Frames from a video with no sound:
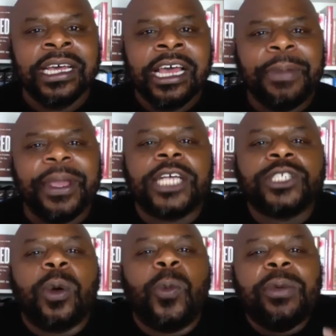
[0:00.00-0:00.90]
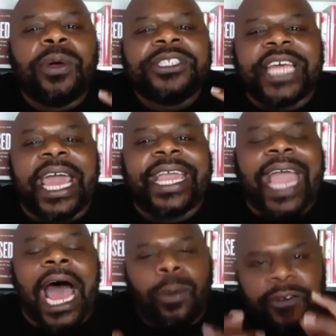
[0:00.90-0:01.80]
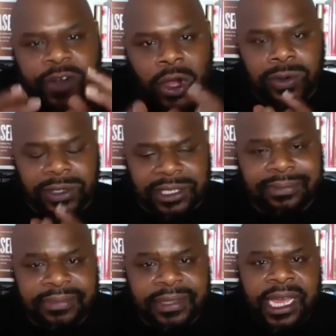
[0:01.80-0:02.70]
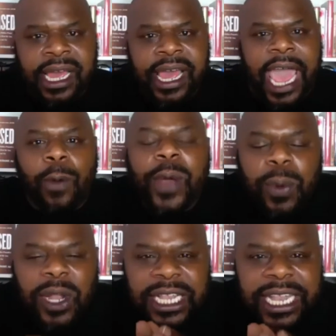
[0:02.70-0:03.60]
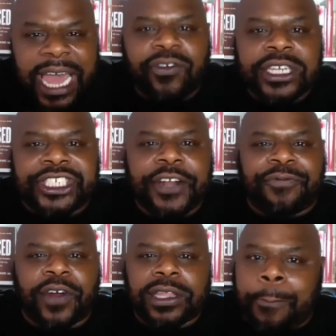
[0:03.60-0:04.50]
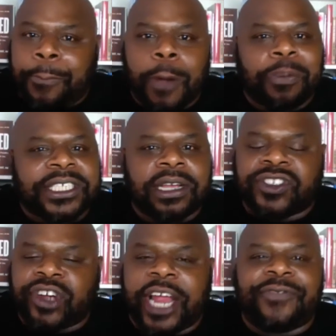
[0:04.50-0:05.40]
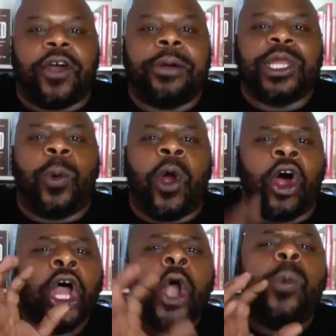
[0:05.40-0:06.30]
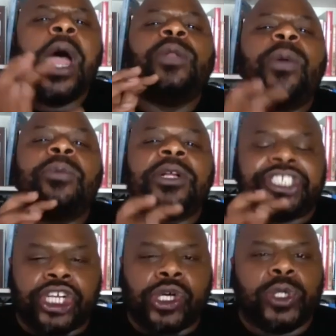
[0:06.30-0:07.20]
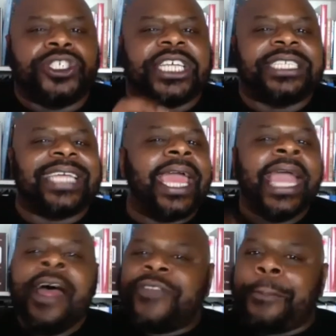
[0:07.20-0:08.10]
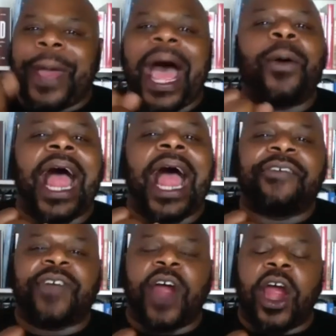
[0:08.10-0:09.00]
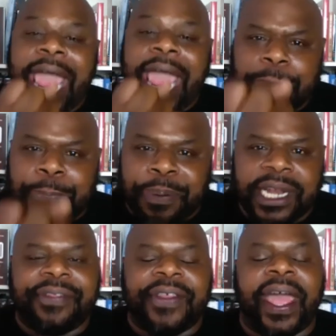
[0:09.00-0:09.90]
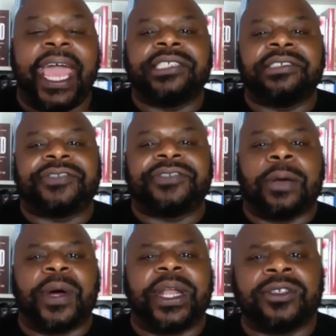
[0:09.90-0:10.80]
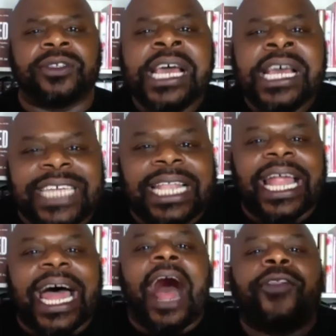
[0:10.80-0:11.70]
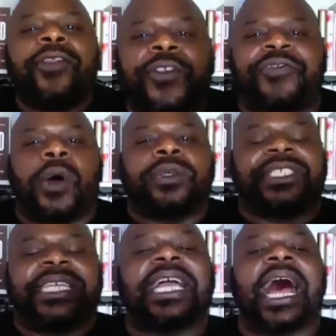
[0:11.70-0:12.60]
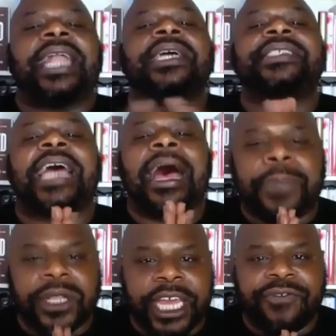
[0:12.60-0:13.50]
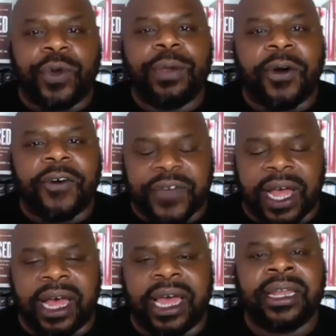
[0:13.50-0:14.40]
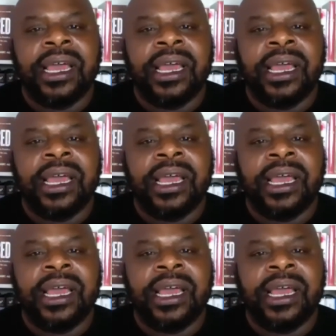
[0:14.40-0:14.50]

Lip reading: Because when we will take our vote, and we will leverage it for the purpose of transforming the world. When we will choose to take the power out of our hand and put it in the hands of someone else to allow those folks to guide us, I believe we will find